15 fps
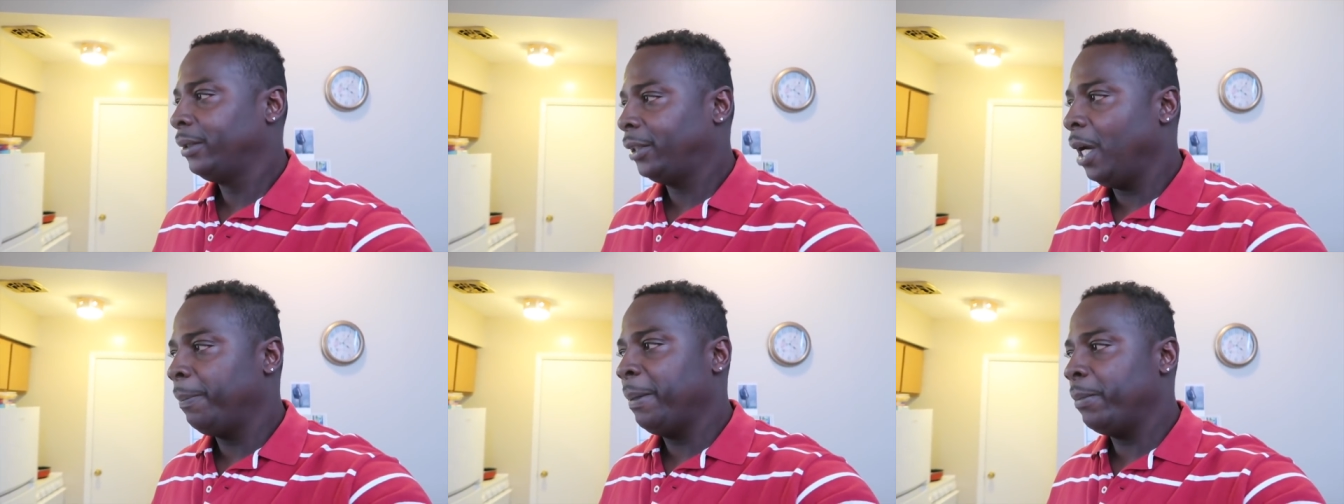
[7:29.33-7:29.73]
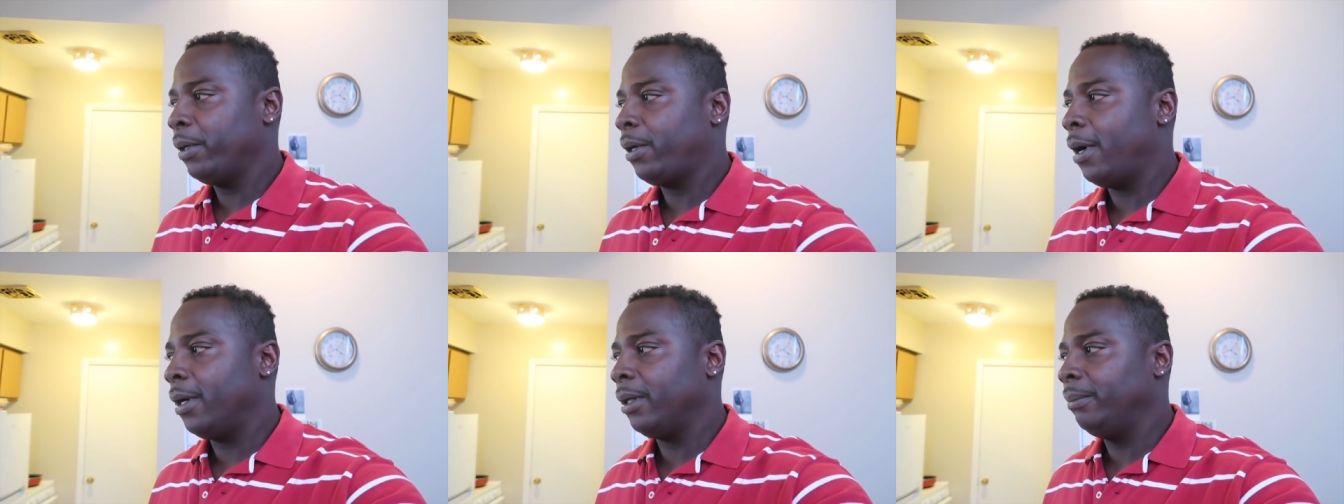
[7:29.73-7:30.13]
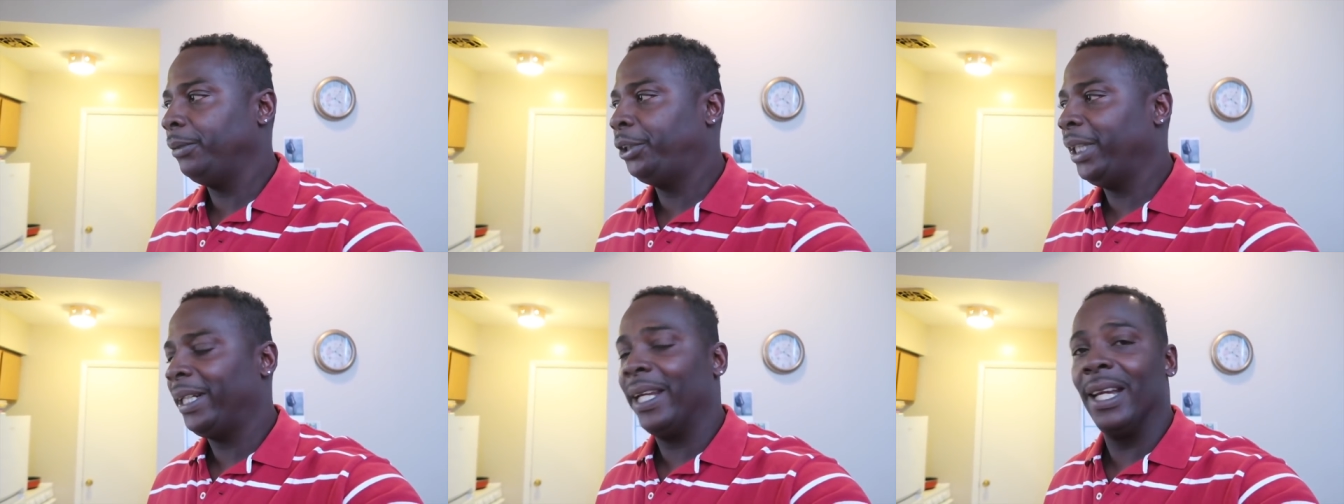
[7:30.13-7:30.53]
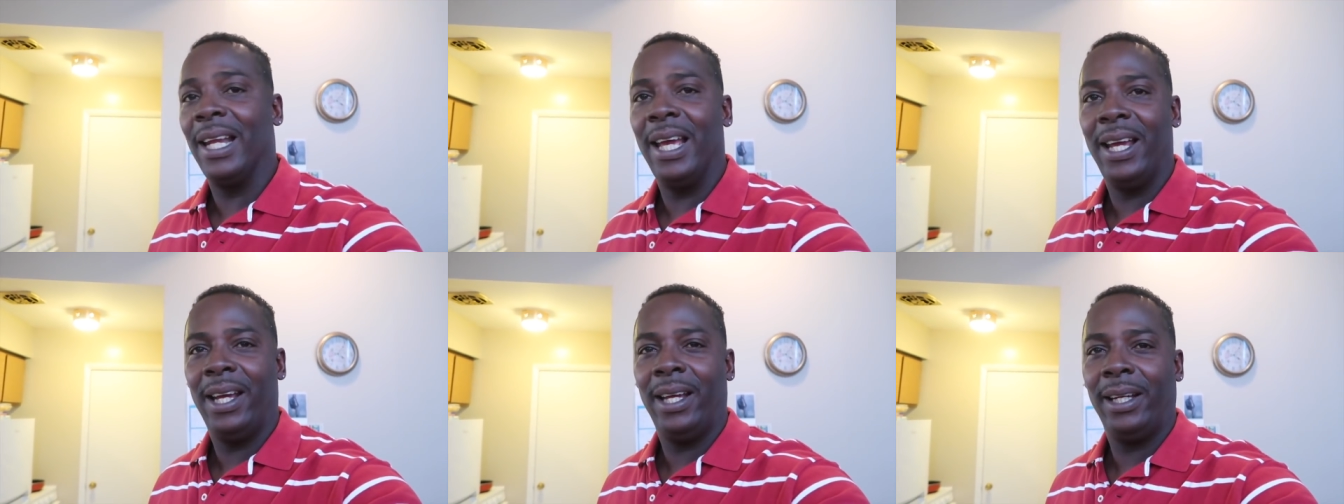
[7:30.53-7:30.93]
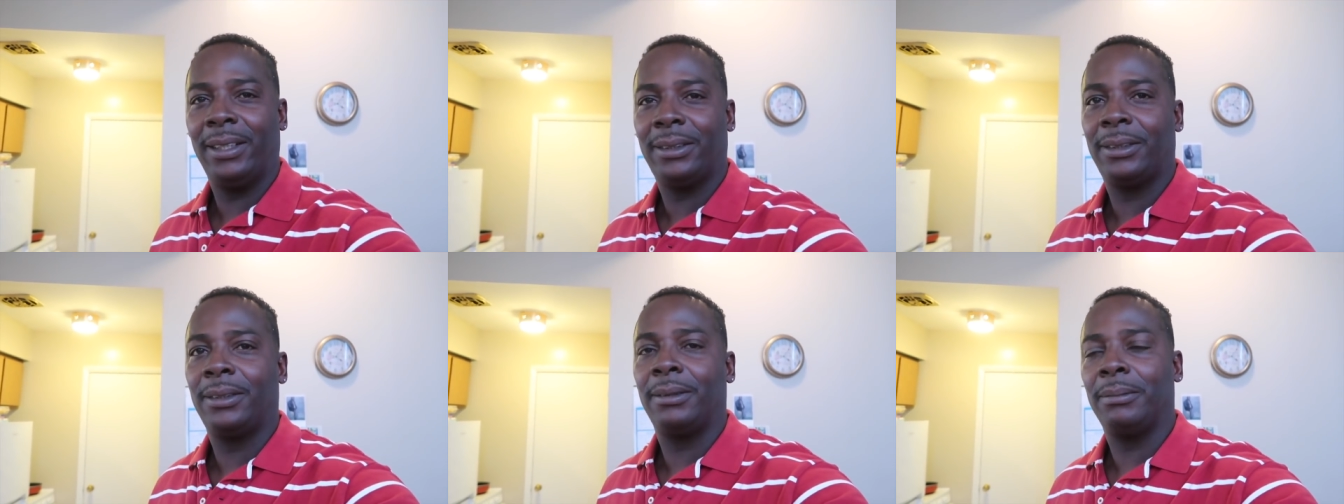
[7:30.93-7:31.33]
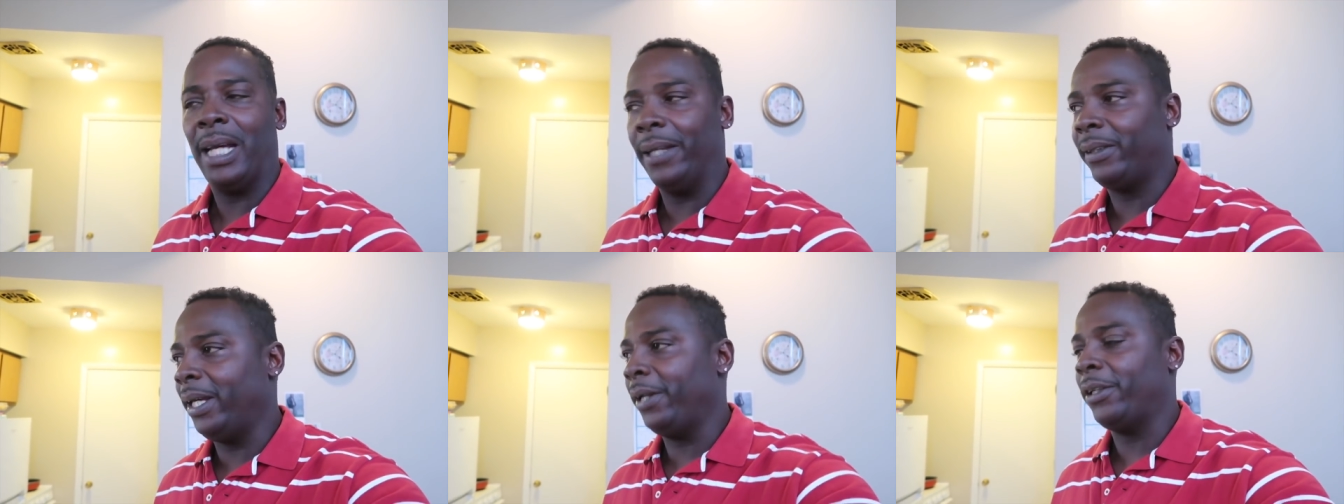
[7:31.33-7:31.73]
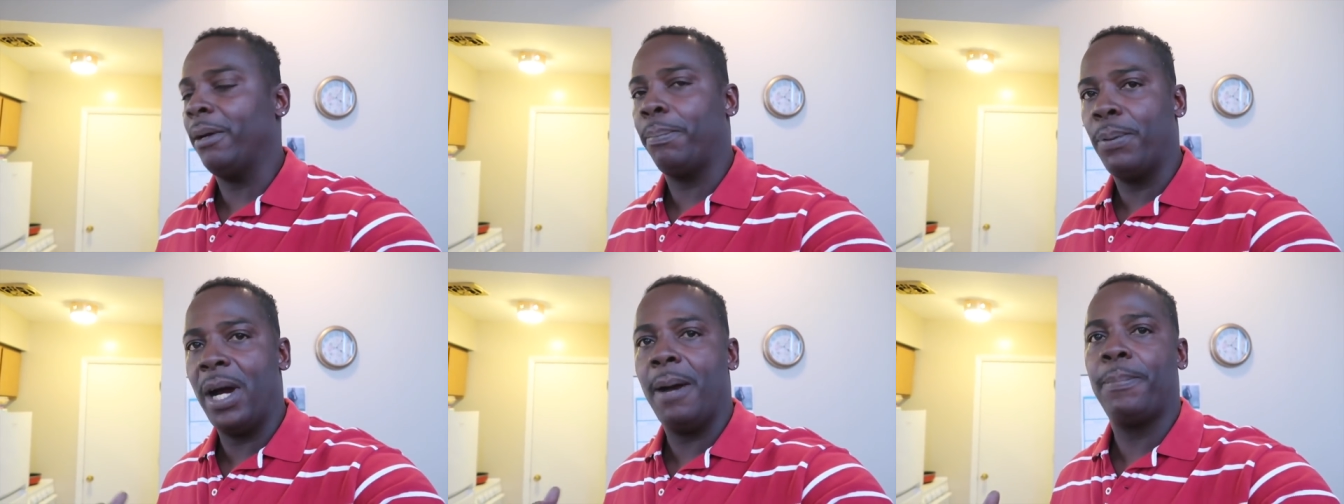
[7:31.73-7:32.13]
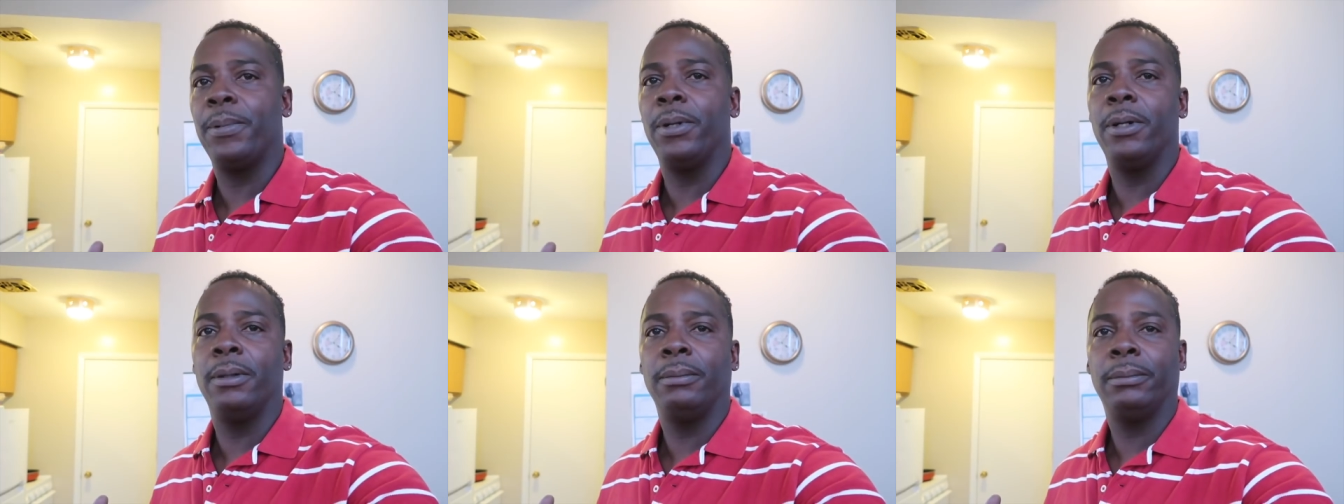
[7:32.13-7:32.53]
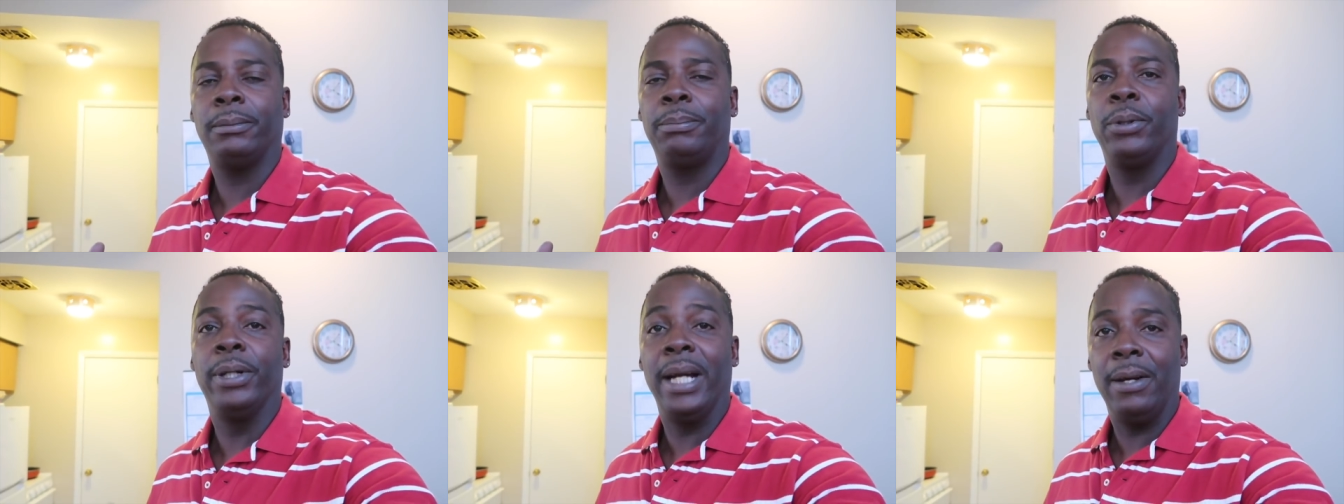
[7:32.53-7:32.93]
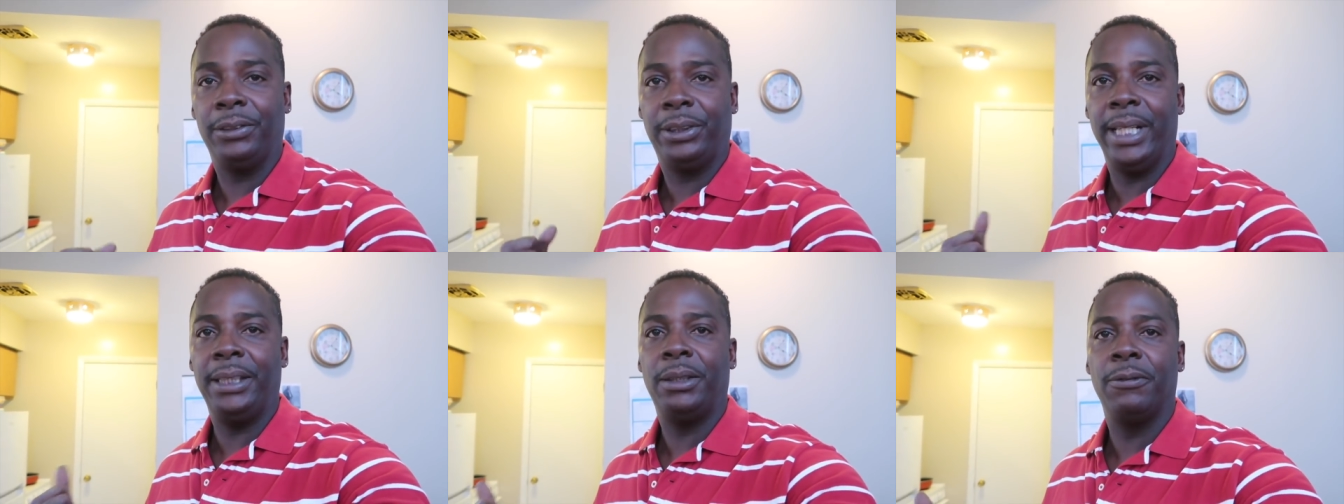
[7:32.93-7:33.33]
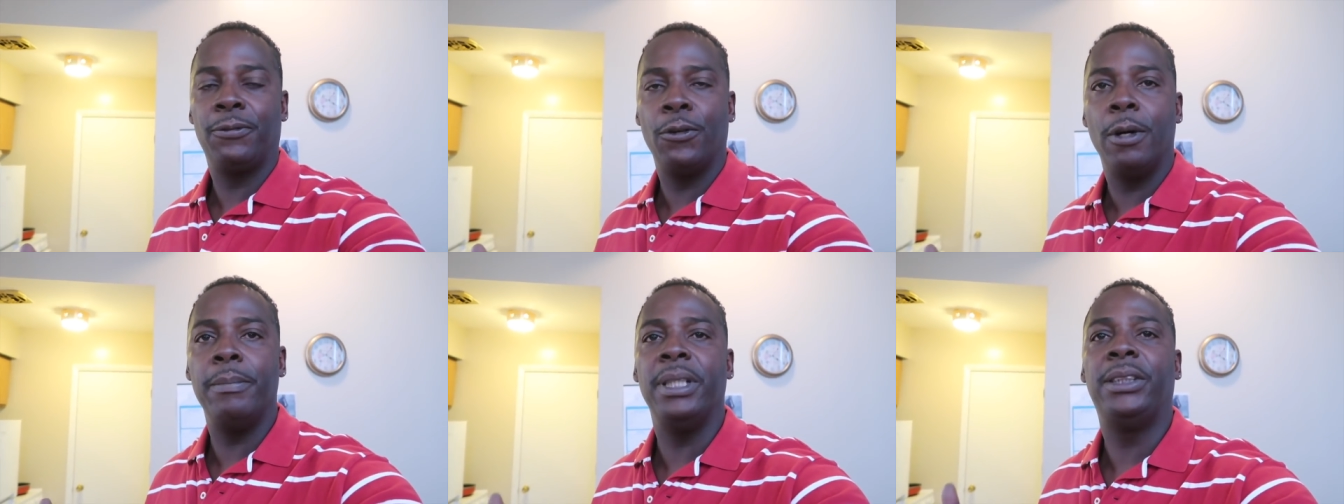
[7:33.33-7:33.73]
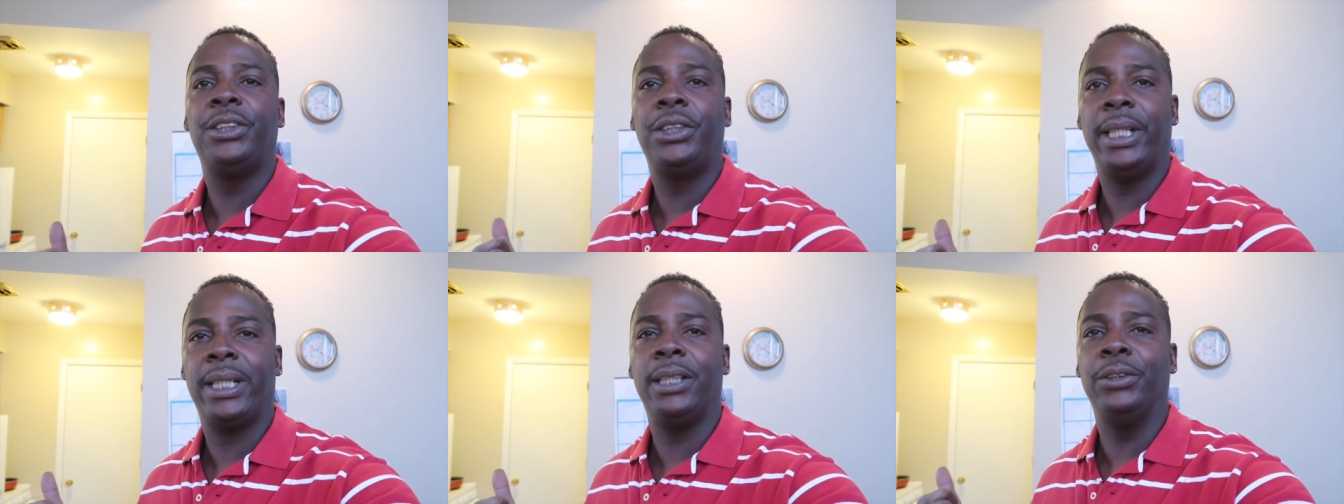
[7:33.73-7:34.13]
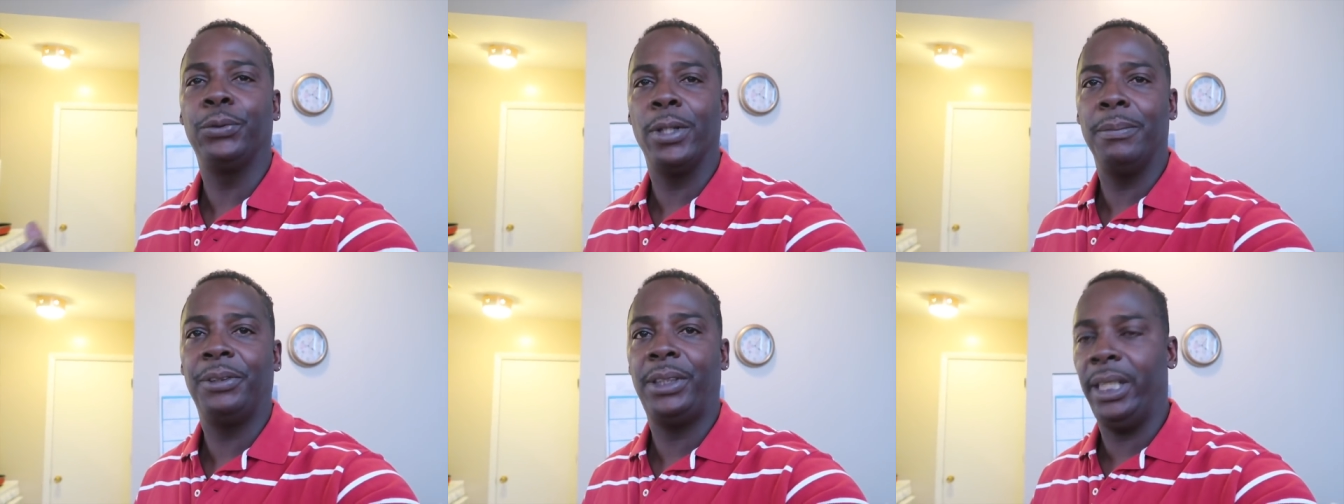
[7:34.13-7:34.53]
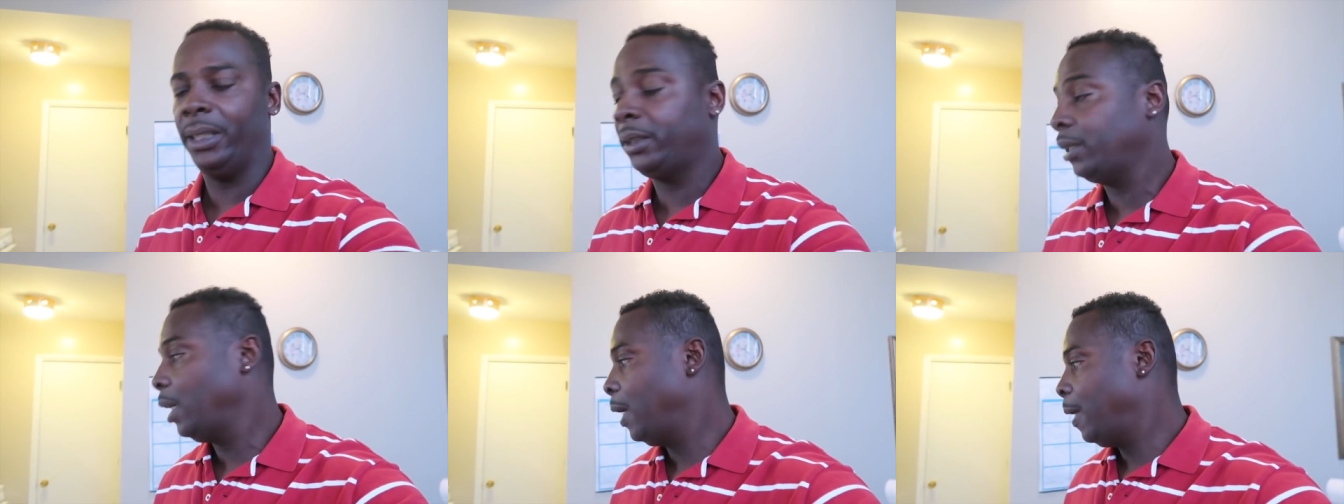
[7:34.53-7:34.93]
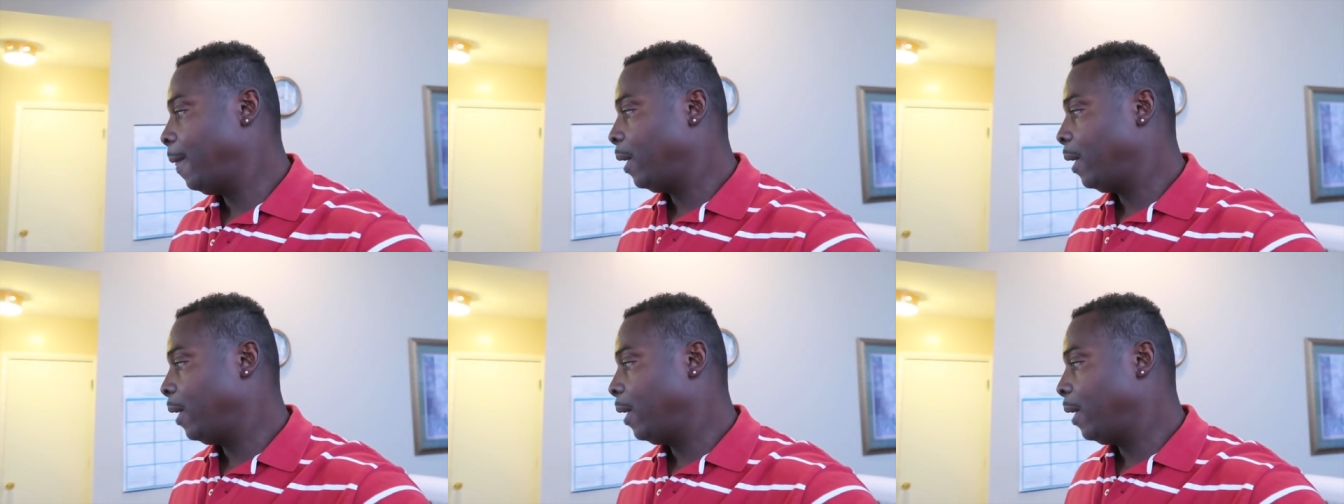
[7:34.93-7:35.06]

Some people call them chicken legs. I think the proper pronunciation for them is chicken drumsticks.